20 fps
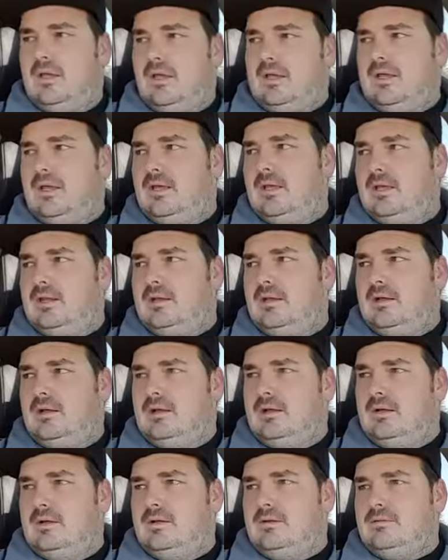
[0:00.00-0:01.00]
And
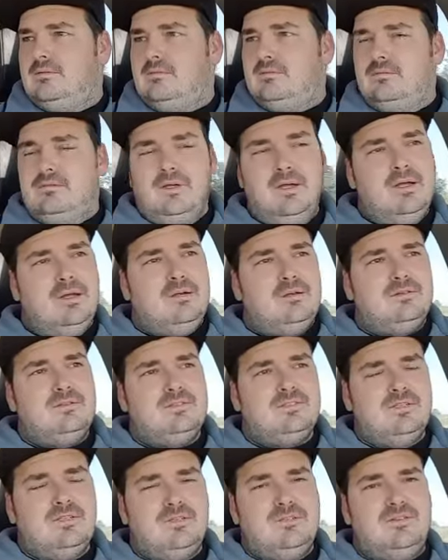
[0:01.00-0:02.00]
yeah,
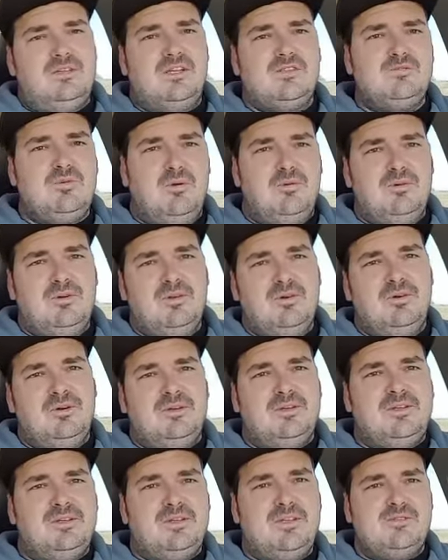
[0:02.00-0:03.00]
so that's what we're
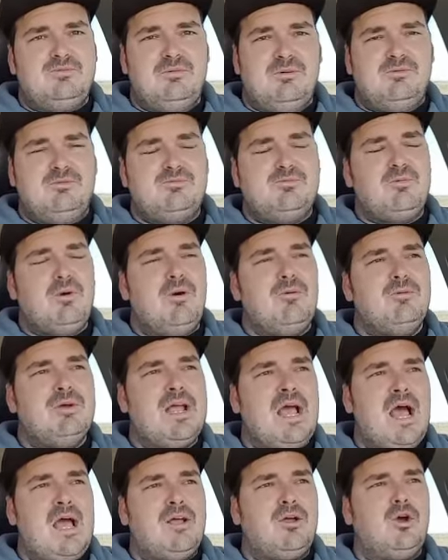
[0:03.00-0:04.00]
doing. That's what
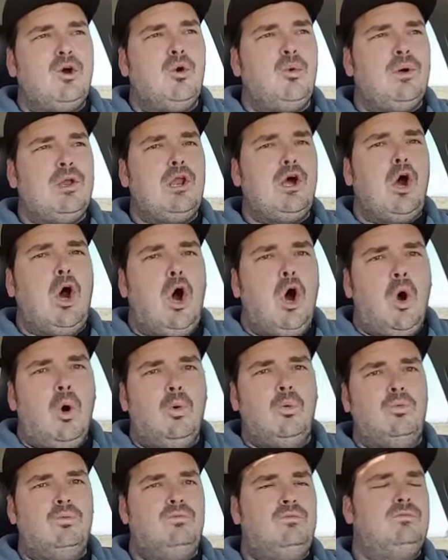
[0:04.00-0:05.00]
we got going
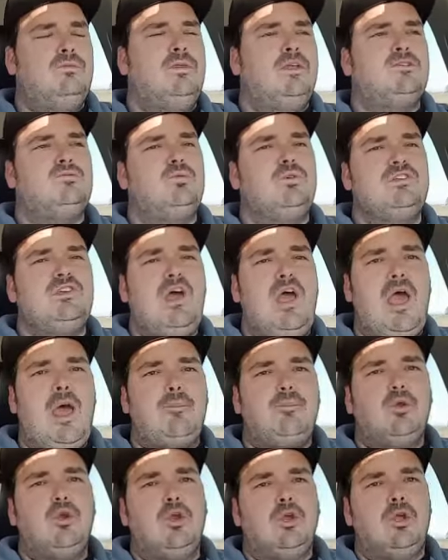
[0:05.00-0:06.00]
on. That's what's
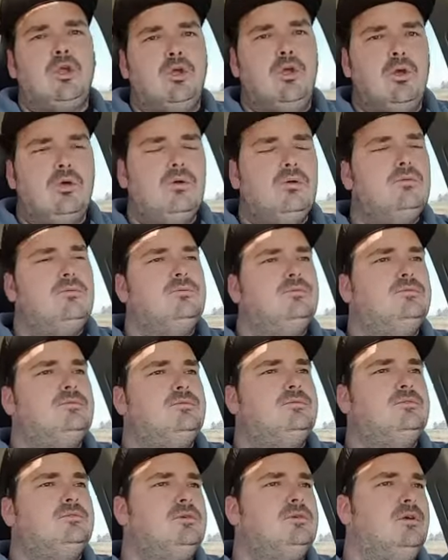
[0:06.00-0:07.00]
happening.
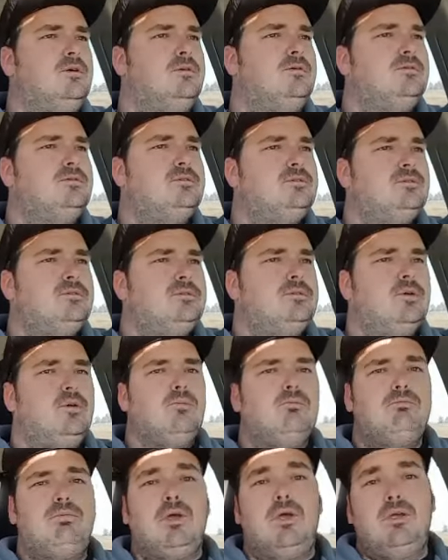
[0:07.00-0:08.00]
So,
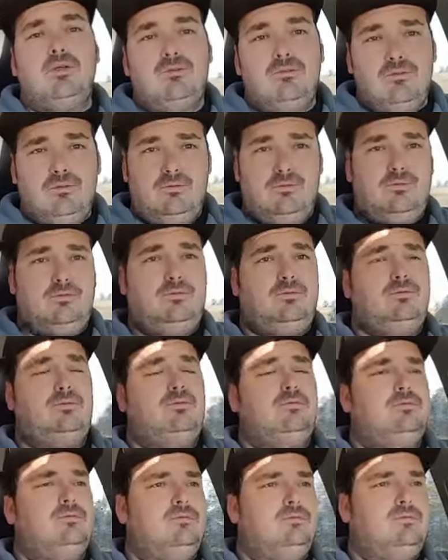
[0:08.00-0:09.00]
peace.
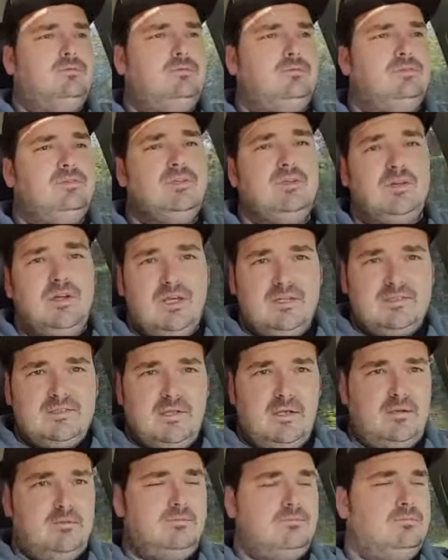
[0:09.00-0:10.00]
Till next
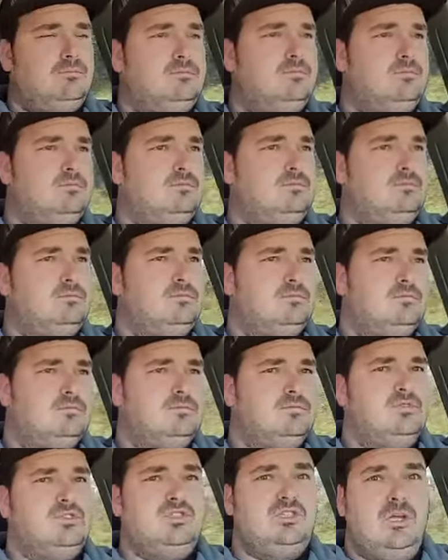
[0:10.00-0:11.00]
time.
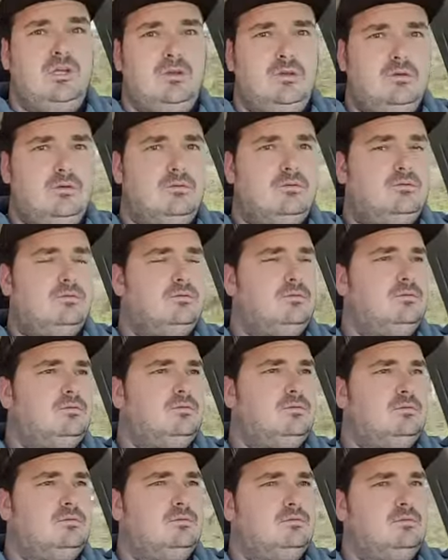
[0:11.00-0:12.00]
See you.
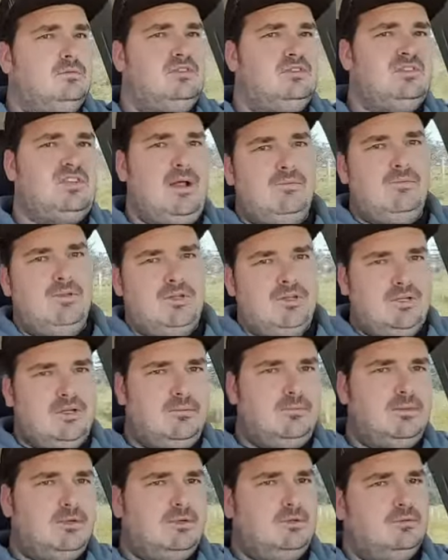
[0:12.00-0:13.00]
Stop looking
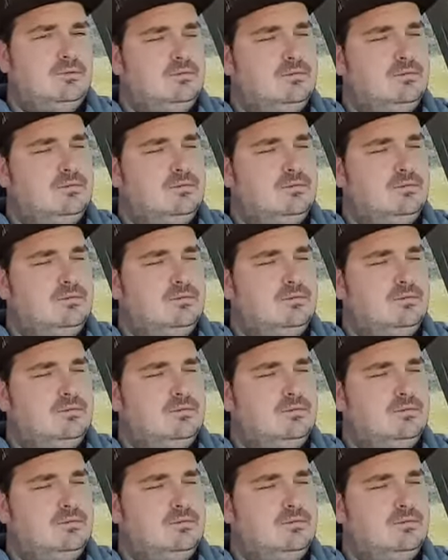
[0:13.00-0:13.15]
at me.